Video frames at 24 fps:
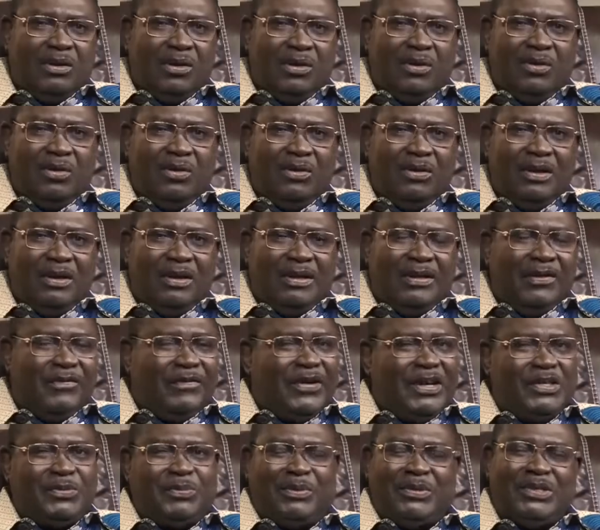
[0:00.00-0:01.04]
You know, the
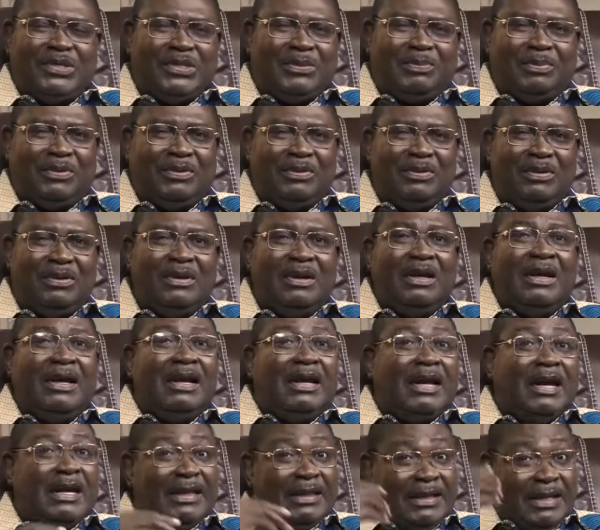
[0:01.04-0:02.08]
first principle,
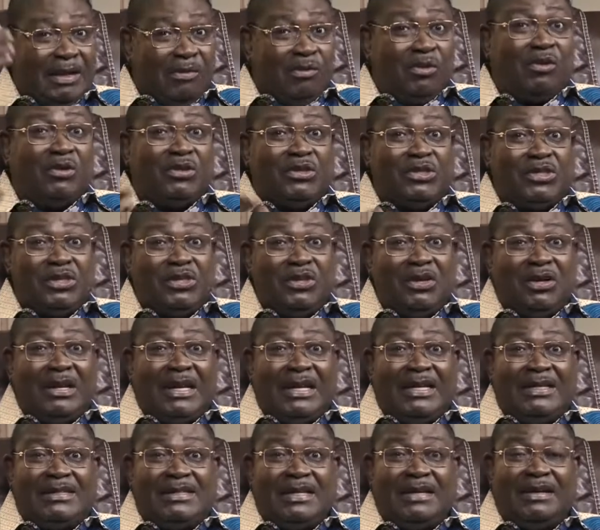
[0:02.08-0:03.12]
and then we'll continue on
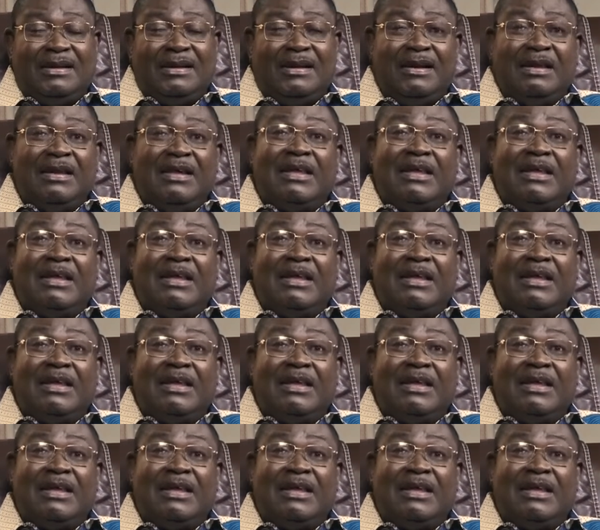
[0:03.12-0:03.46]
later.